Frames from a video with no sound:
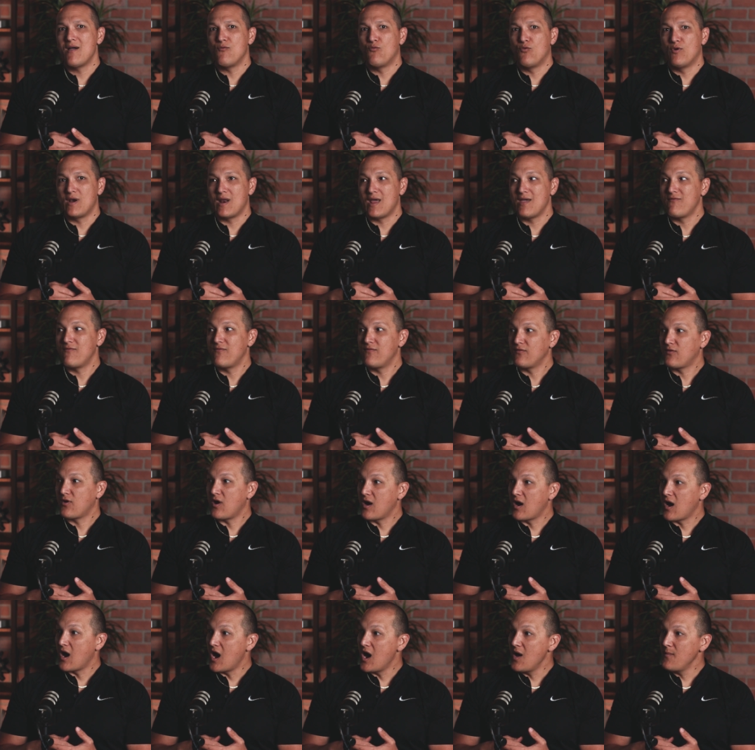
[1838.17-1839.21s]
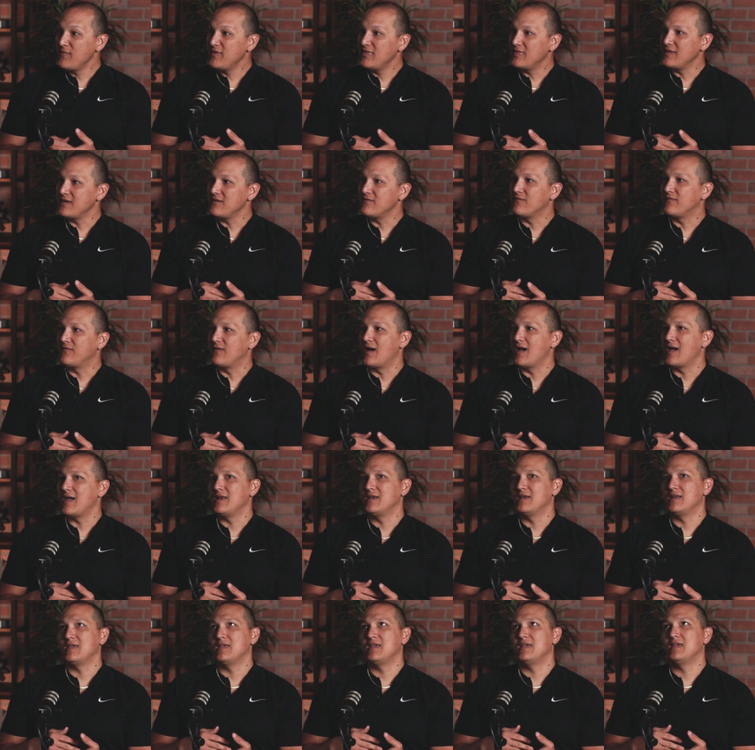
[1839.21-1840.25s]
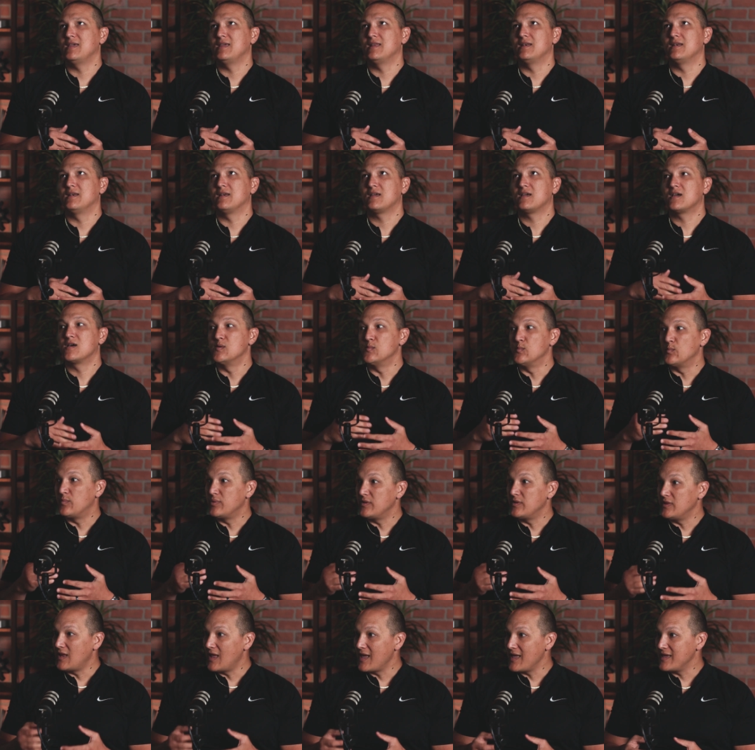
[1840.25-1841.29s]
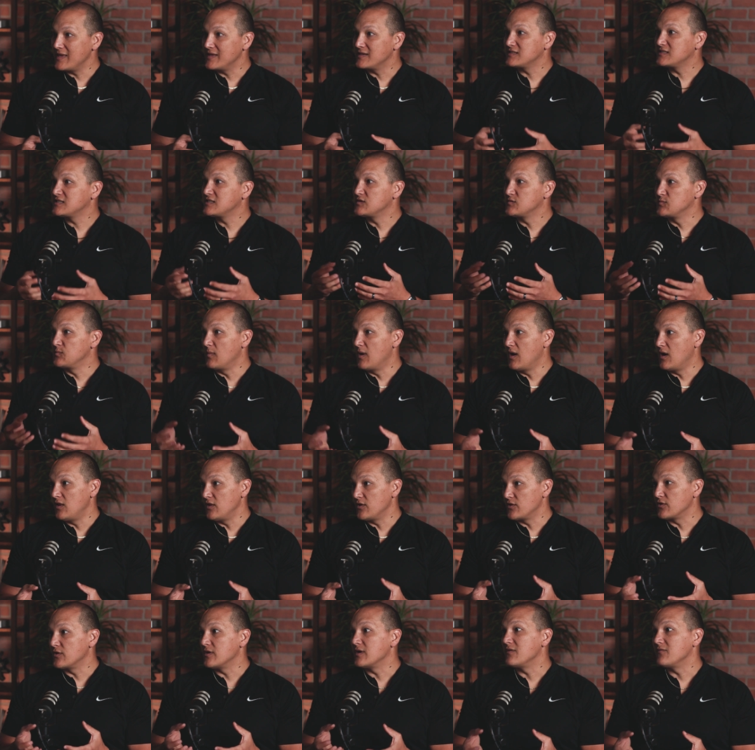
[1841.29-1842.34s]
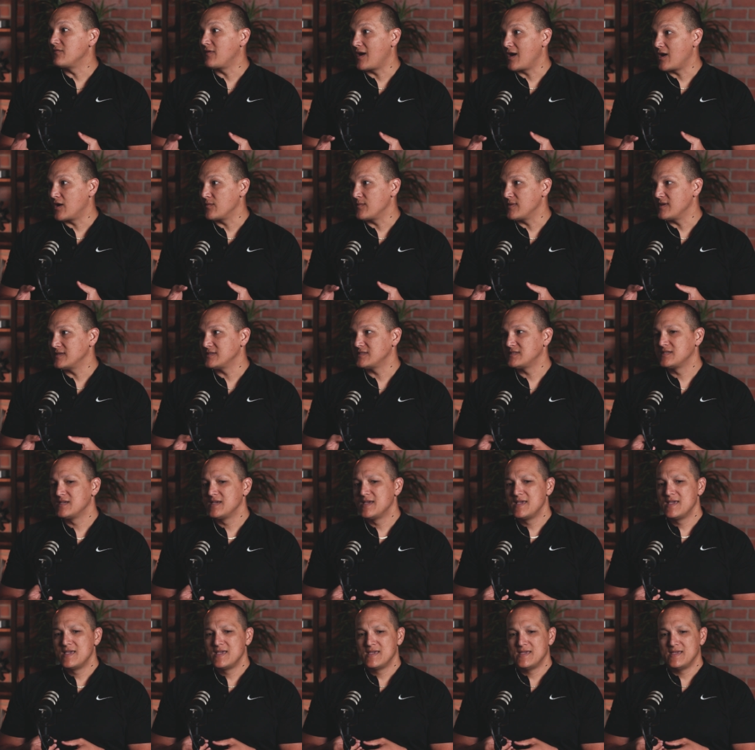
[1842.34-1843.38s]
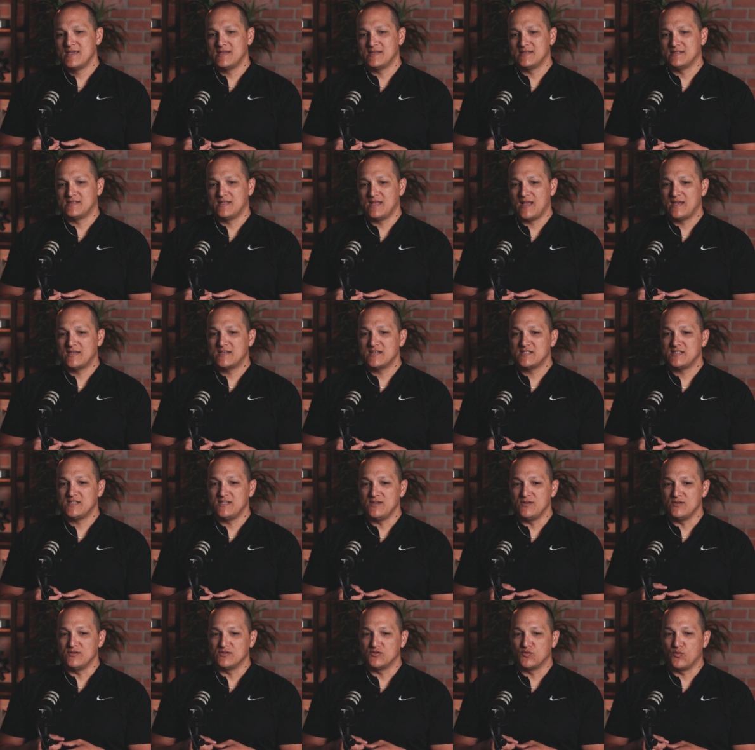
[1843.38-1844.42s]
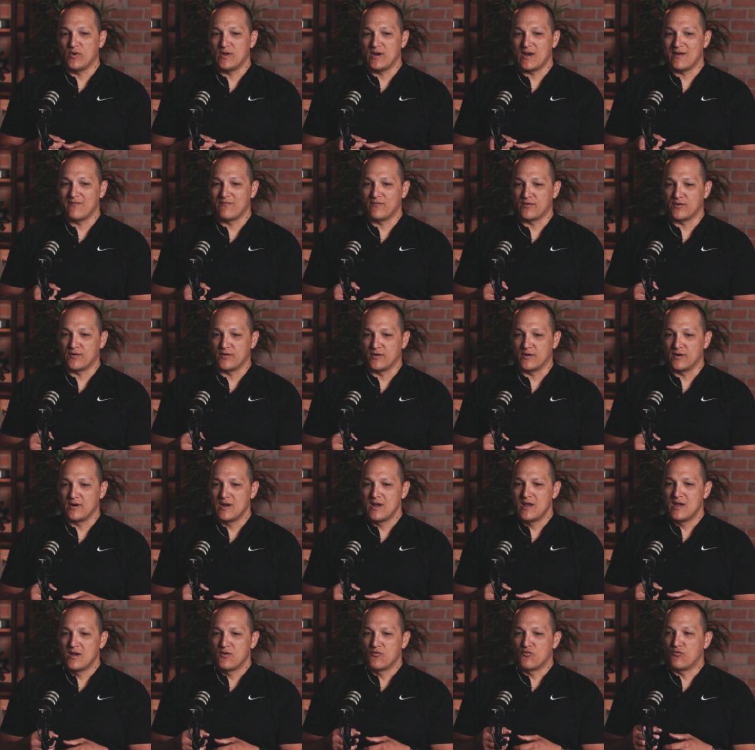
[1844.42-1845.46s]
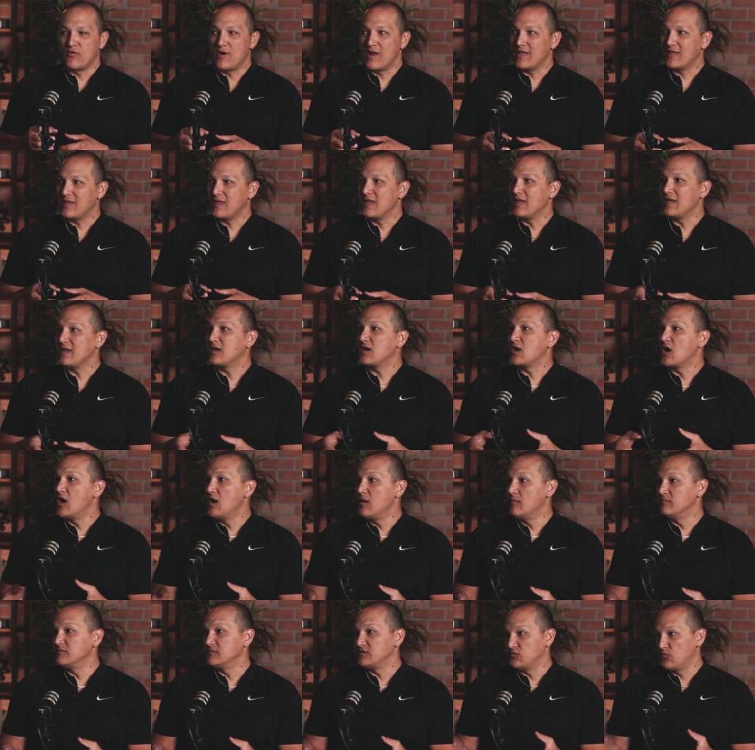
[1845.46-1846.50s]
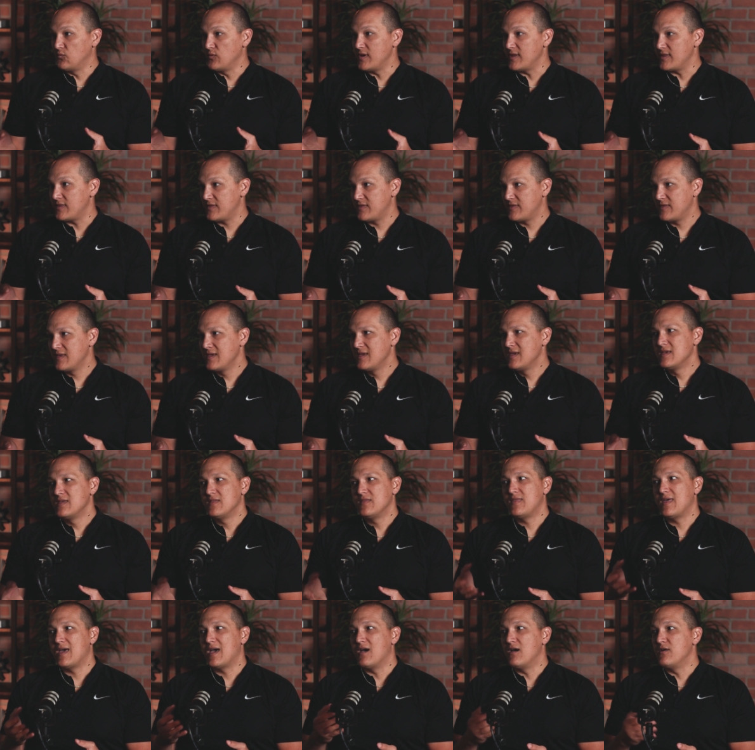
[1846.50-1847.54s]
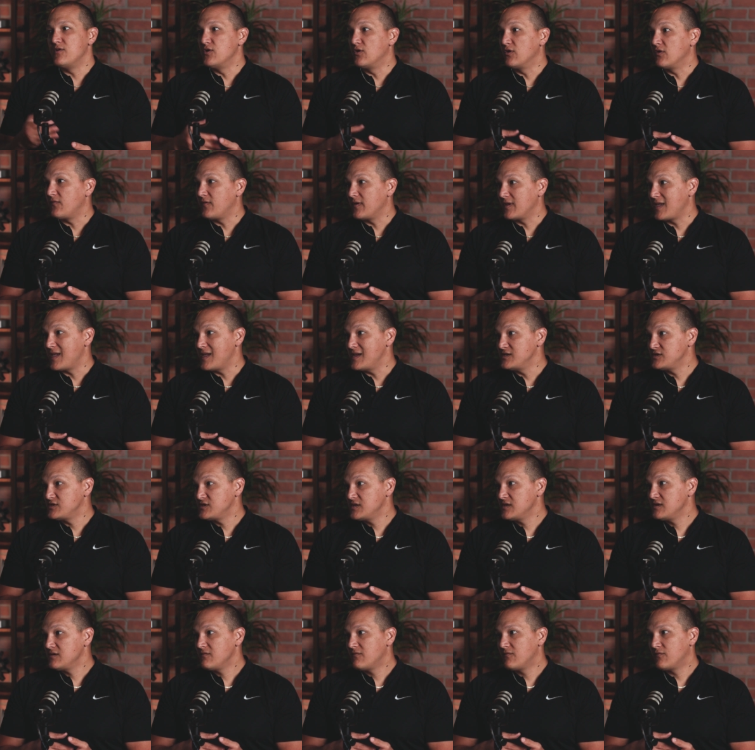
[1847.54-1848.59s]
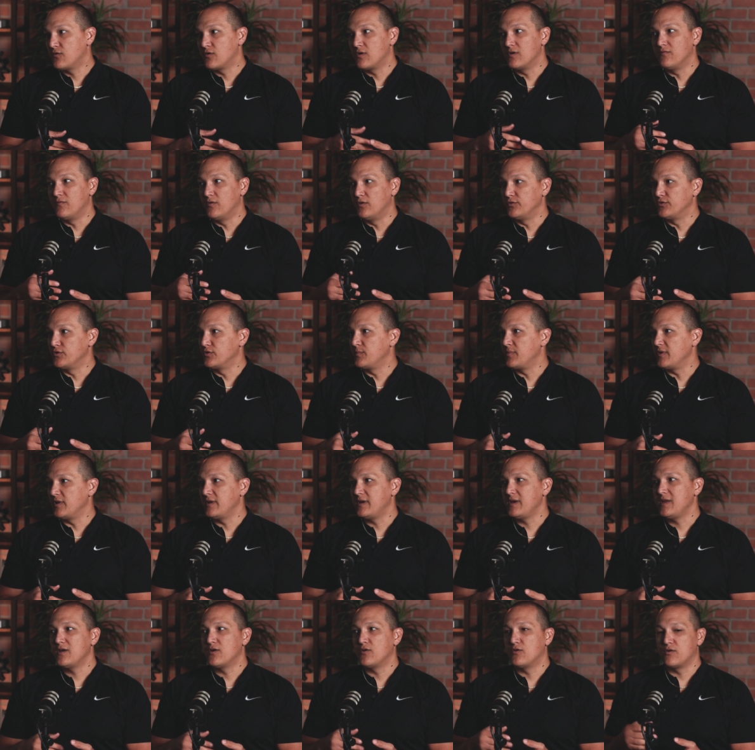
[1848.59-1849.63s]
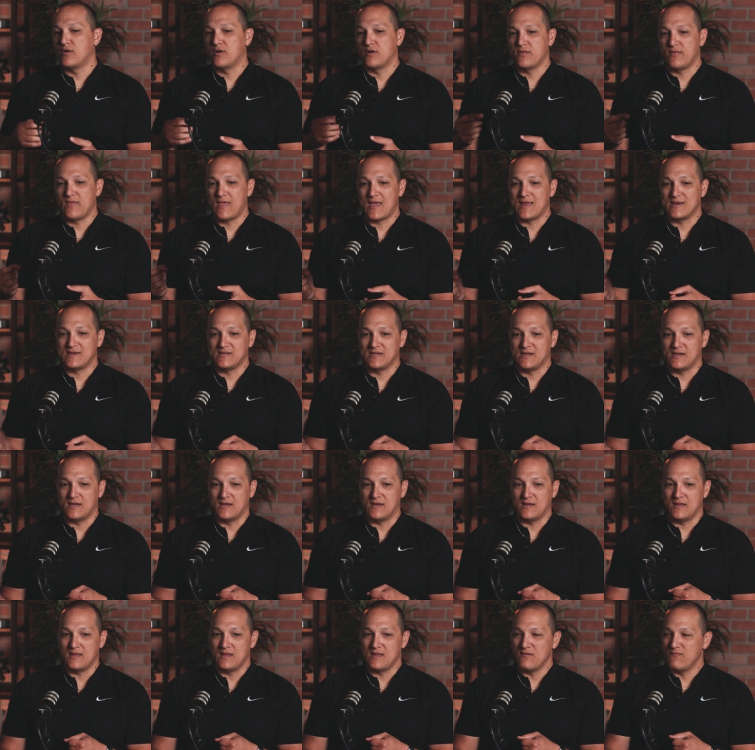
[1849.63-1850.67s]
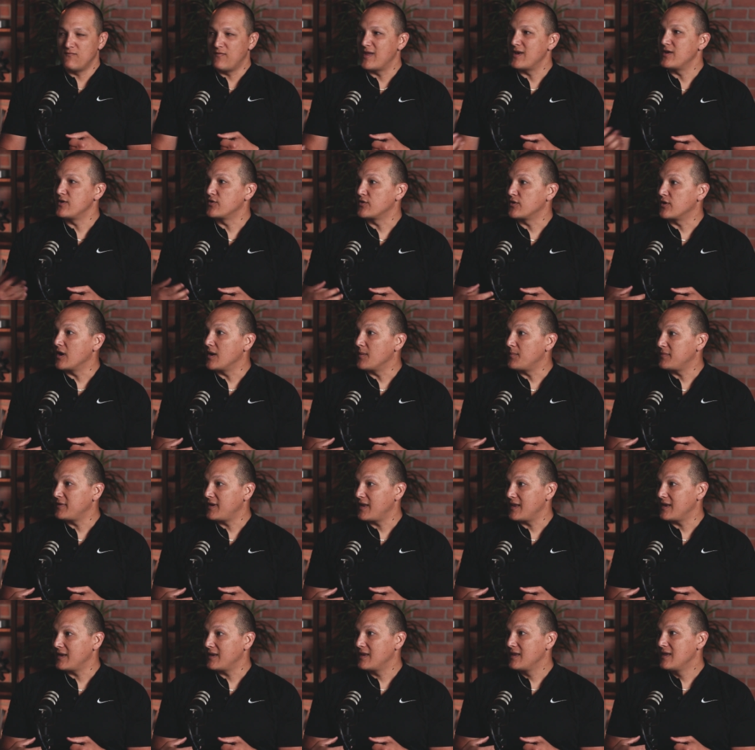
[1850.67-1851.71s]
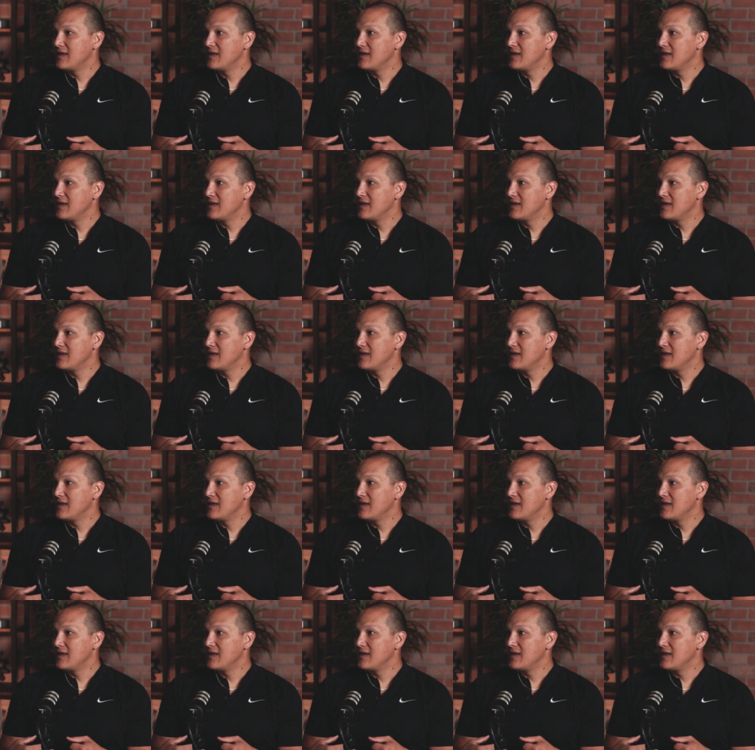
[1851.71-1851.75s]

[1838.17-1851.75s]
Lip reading: What I commonly find in compliant smaller environments is they just use whatever ranking comes with that notification for a vulnerability or that vendor update.